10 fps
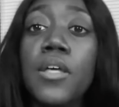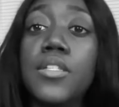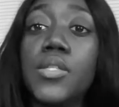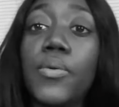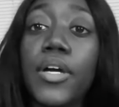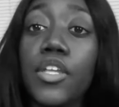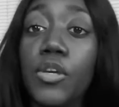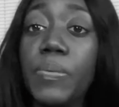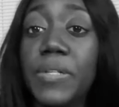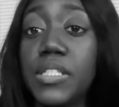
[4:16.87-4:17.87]
So while
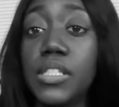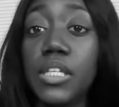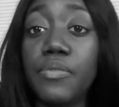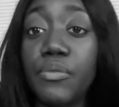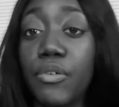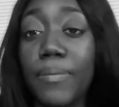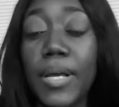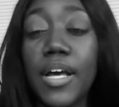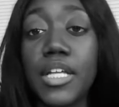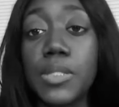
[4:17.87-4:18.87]
Cupid is leaving from
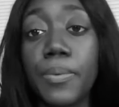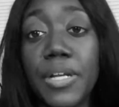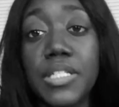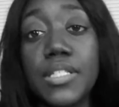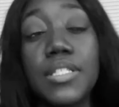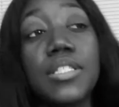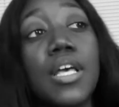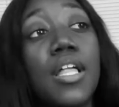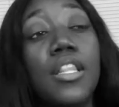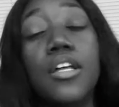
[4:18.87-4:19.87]
God's presence,
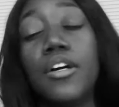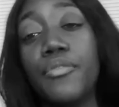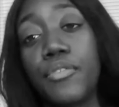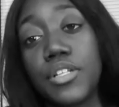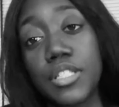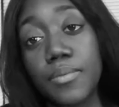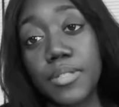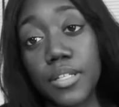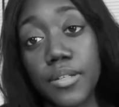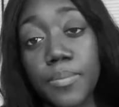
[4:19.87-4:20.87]
Love runs up to
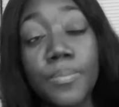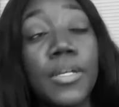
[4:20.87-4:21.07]
him.